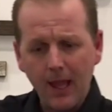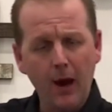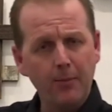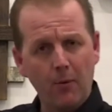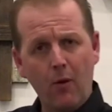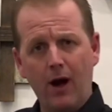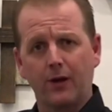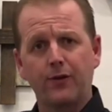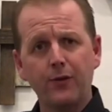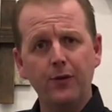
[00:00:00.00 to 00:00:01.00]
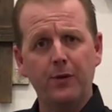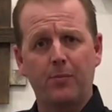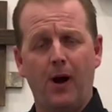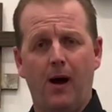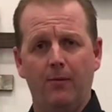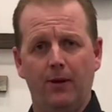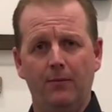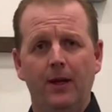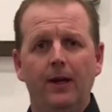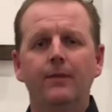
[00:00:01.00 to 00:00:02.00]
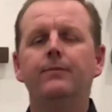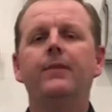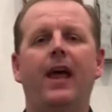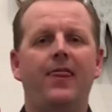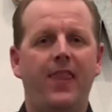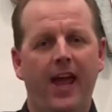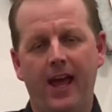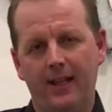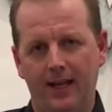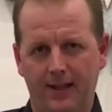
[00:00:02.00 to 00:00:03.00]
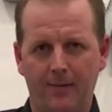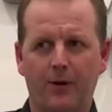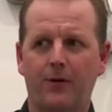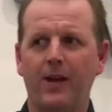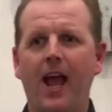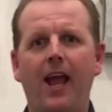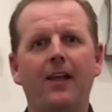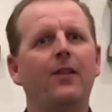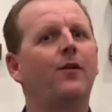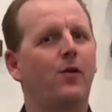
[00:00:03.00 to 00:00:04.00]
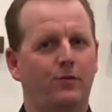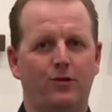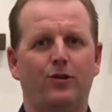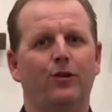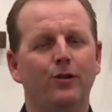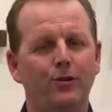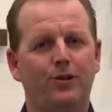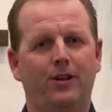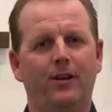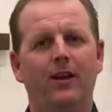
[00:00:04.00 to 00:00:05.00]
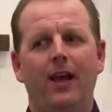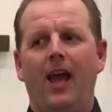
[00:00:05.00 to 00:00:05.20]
help them walk through the problem, and then let them create their own solution.